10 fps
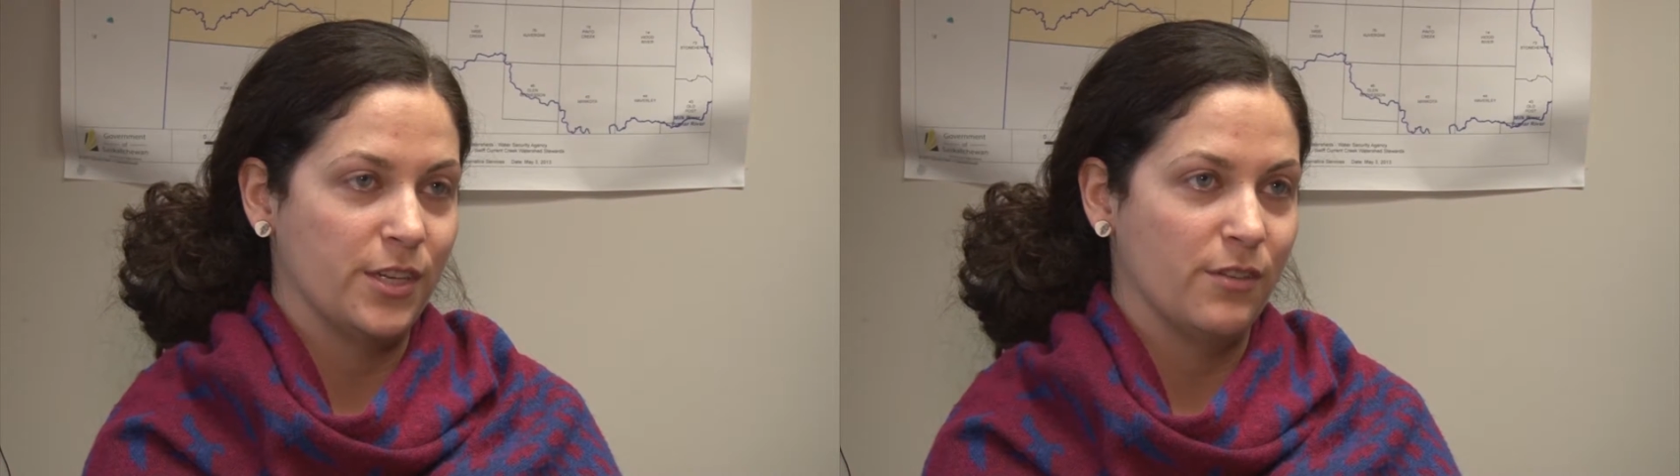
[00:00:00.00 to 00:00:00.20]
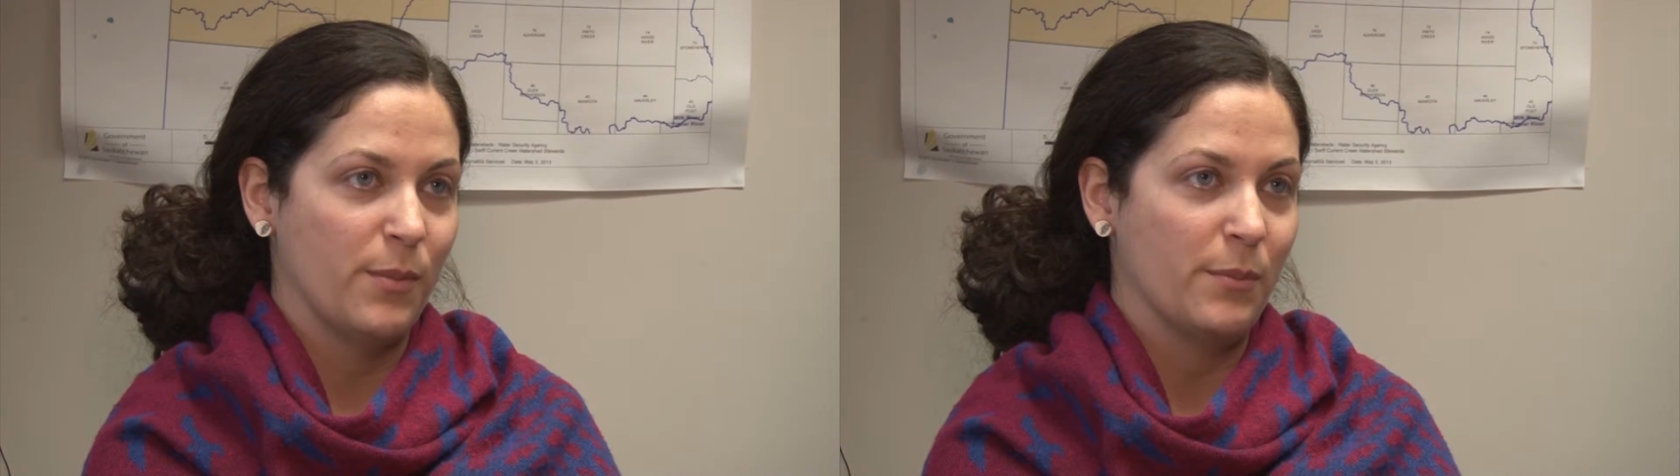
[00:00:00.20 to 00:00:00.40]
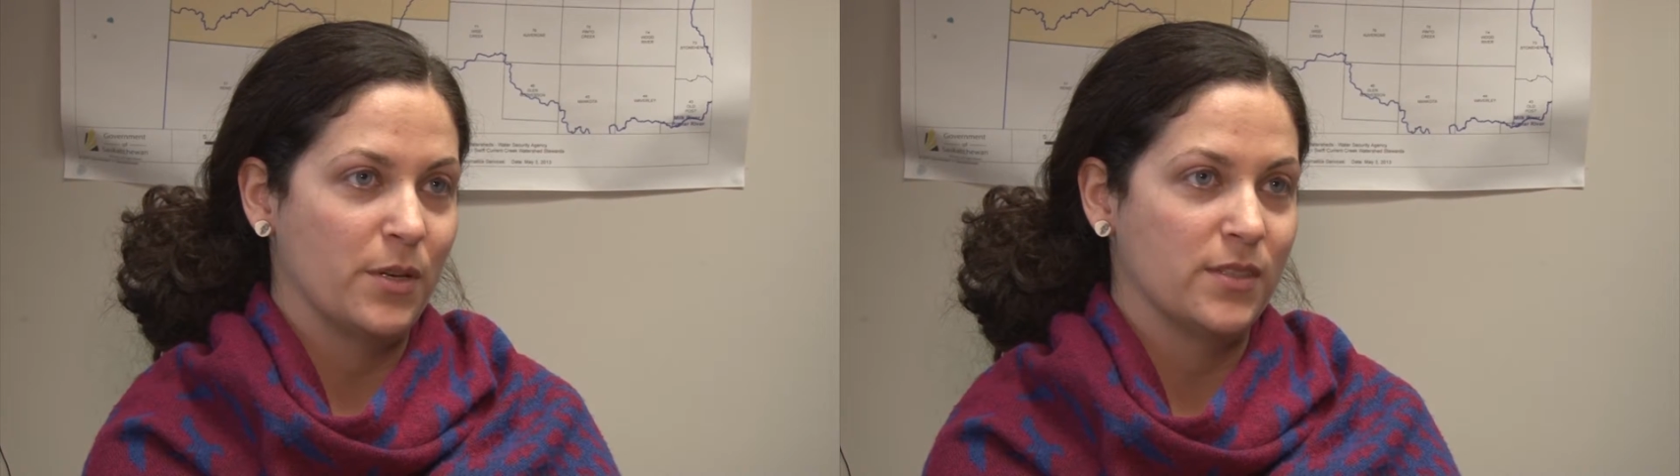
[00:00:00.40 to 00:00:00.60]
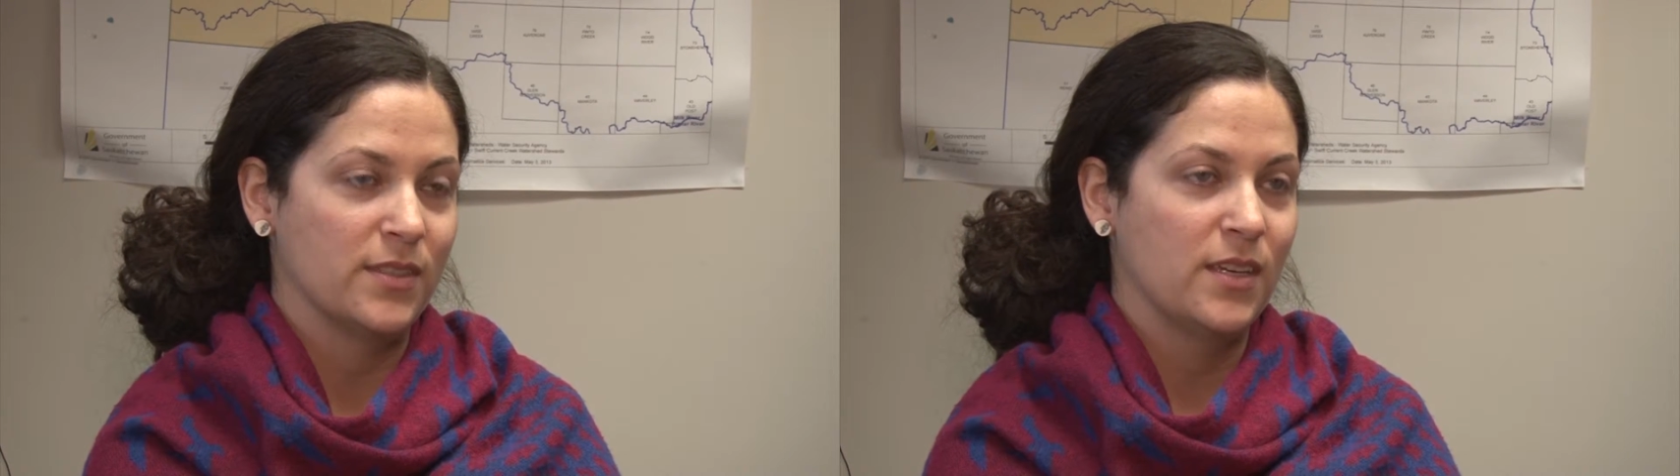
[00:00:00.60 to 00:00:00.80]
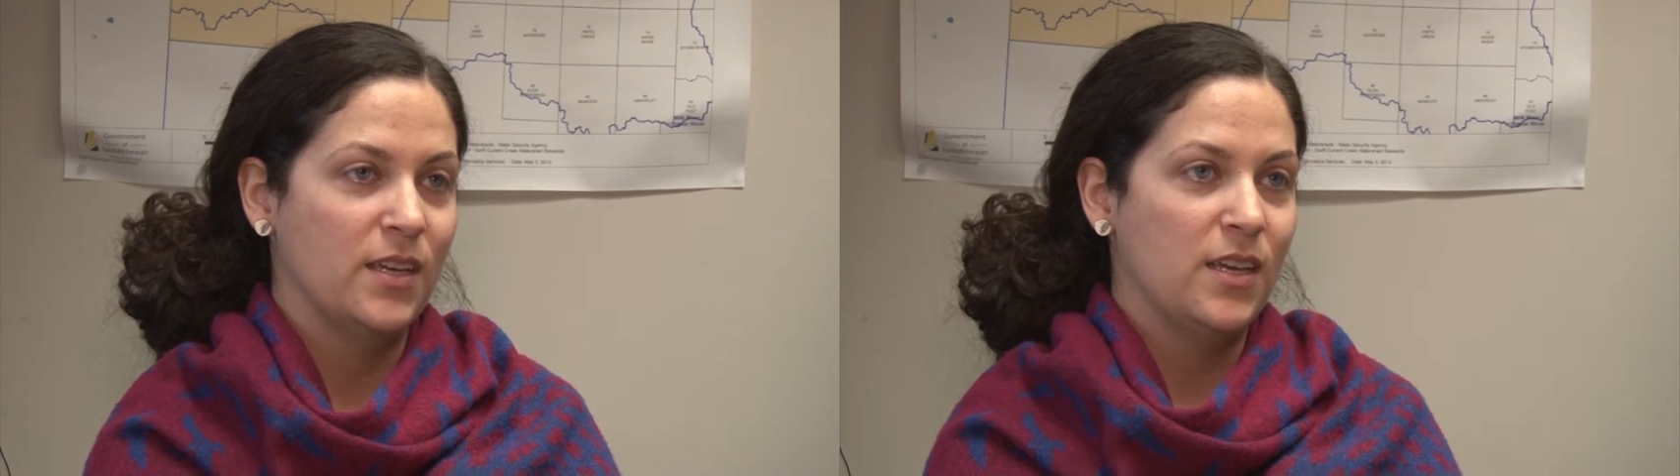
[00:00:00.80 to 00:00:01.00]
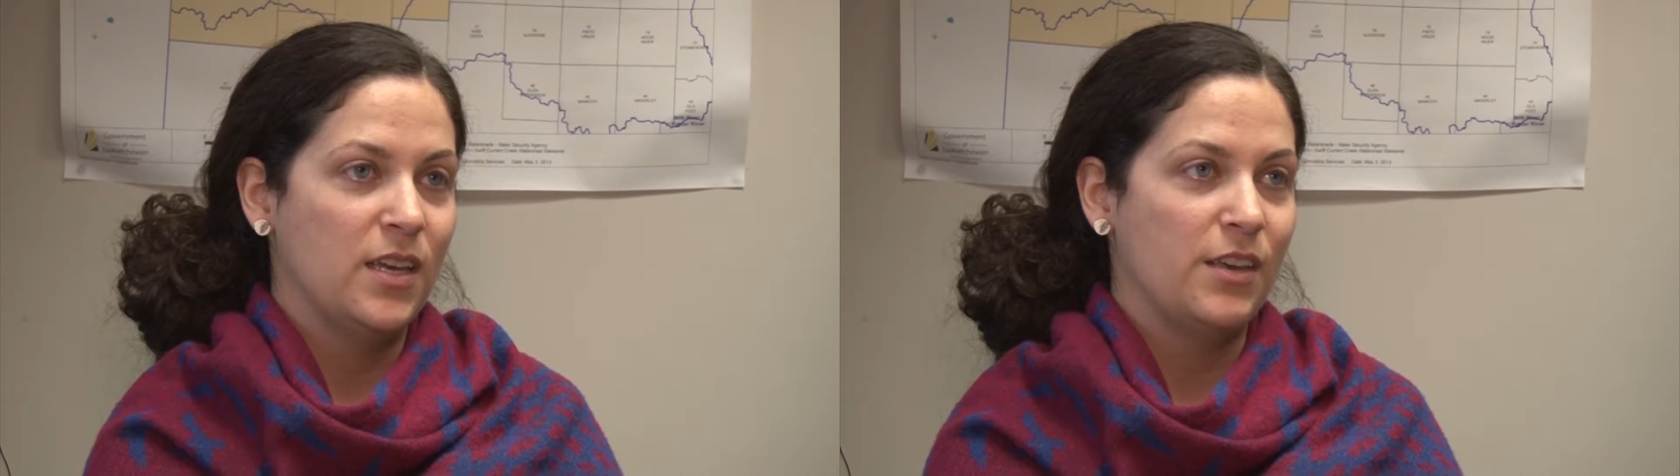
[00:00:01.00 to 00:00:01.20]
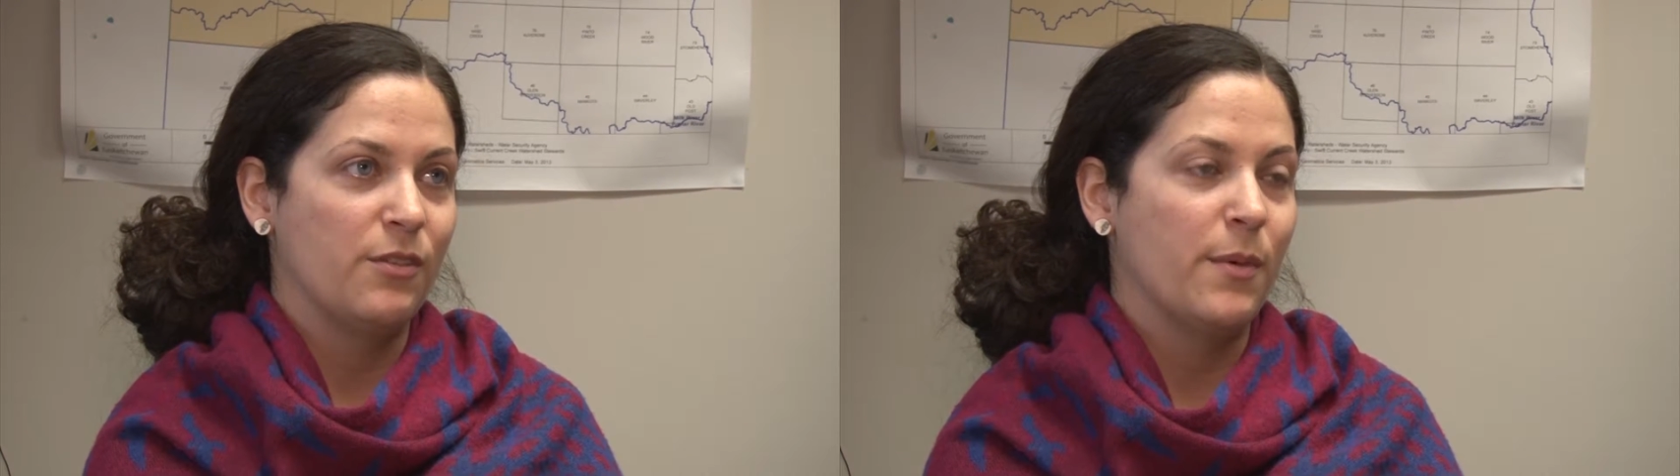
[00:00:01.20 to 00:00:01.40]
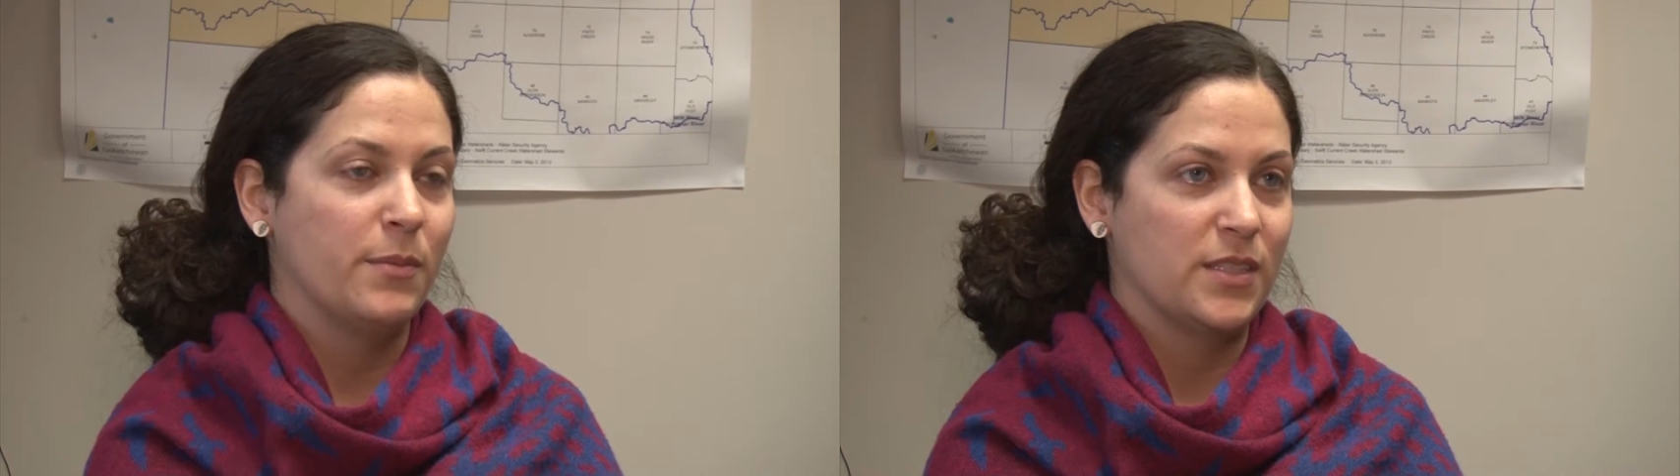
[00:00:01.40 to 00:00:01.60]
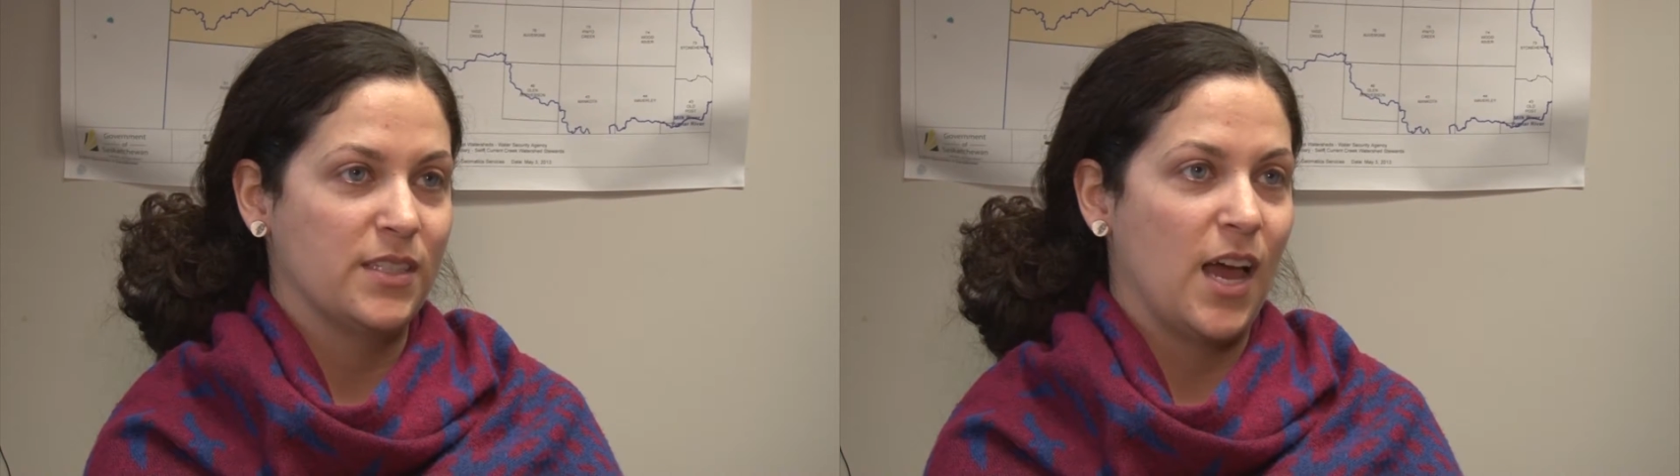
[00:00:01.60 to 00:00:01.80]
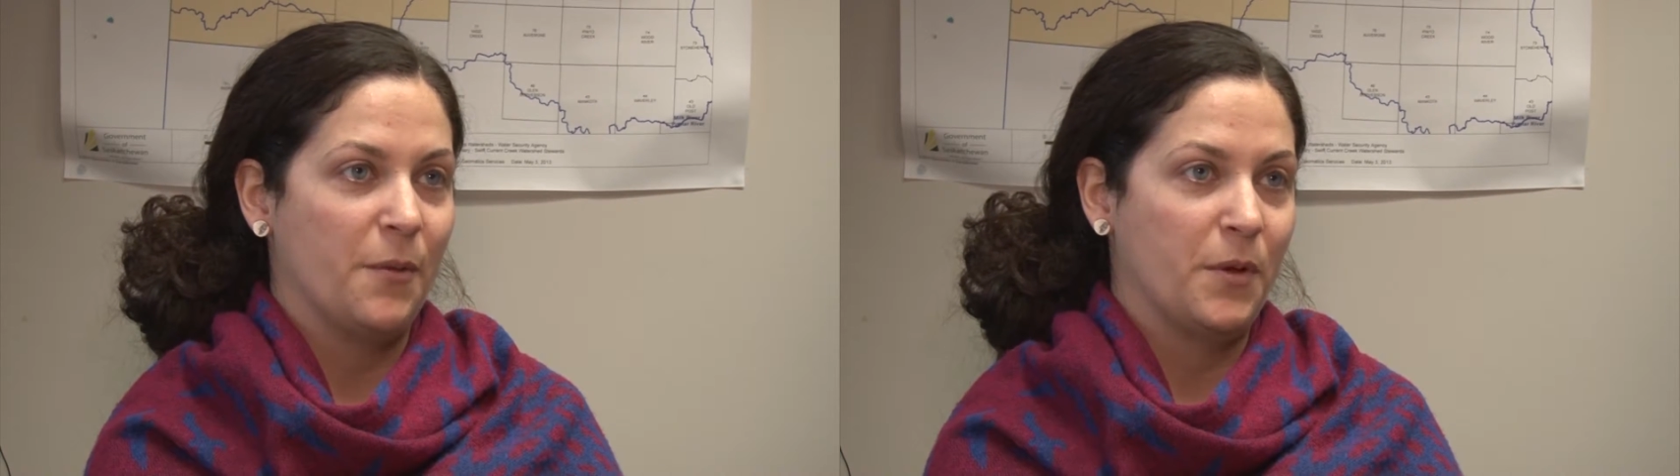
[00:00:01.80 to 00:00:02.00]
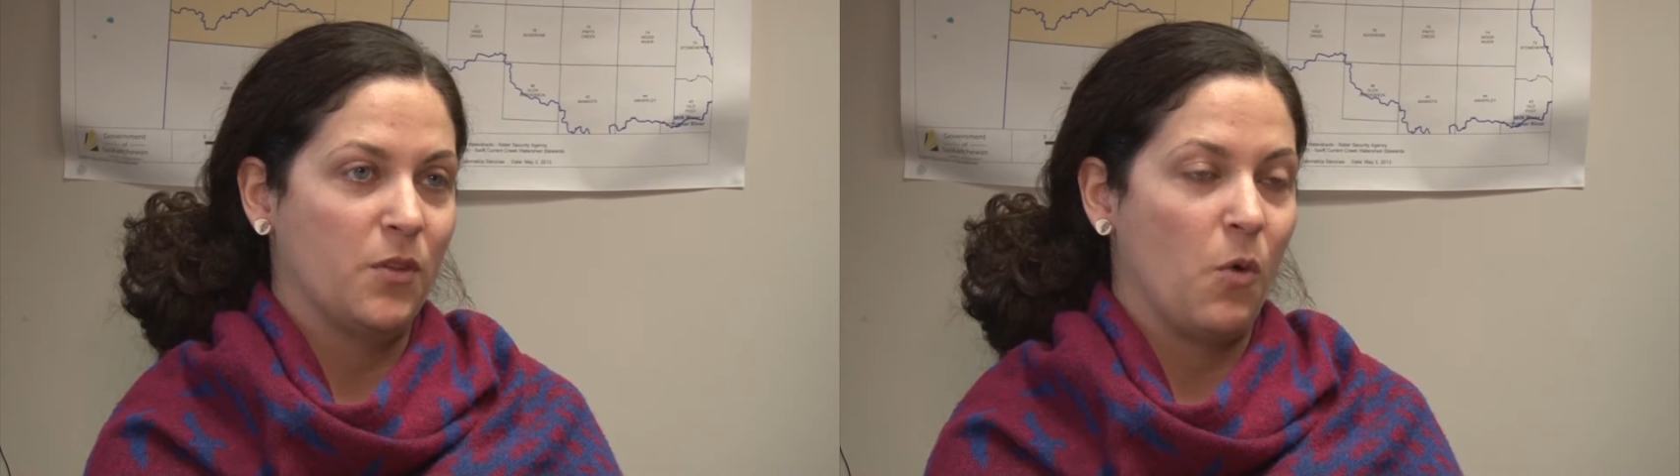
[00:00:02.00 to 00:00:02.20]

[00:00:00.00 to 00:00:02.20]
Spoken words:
he remembers a time when